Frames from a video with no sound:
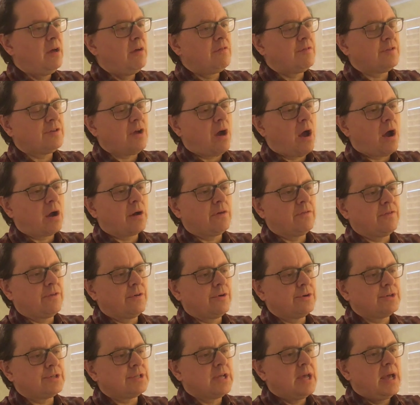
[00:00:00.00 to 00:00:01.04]

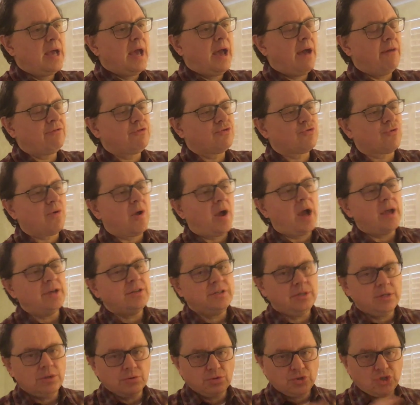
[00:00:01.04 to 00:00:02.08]
Photographers have tried
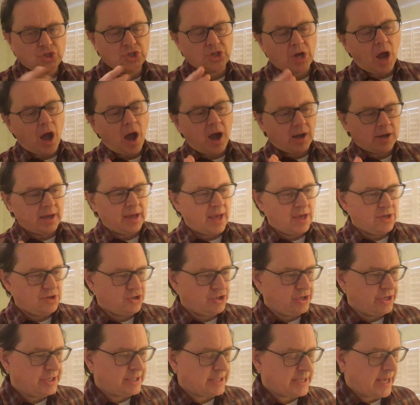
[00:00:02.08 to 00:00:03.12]
to use shock, as
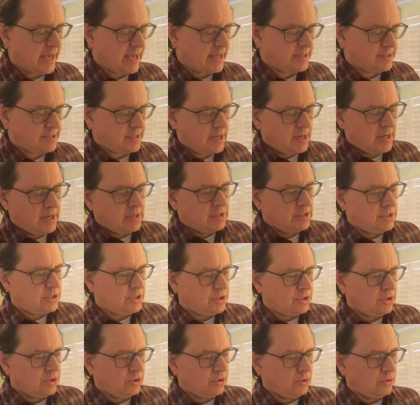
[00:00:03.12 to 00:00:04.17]
she says,
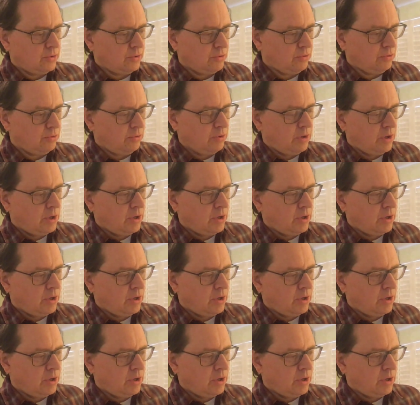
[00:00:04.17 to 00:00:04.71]
to